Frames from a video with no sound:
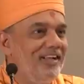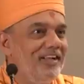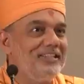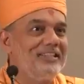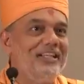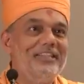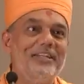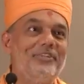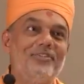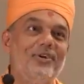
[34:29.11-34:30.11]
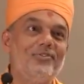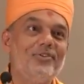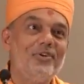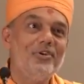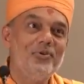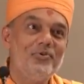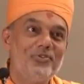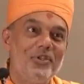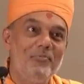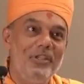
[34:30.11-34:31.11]
And he said, Sir, sir, did you
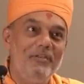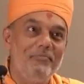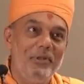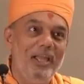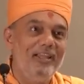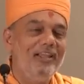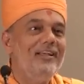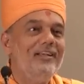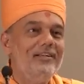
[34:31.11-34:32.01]
see me play?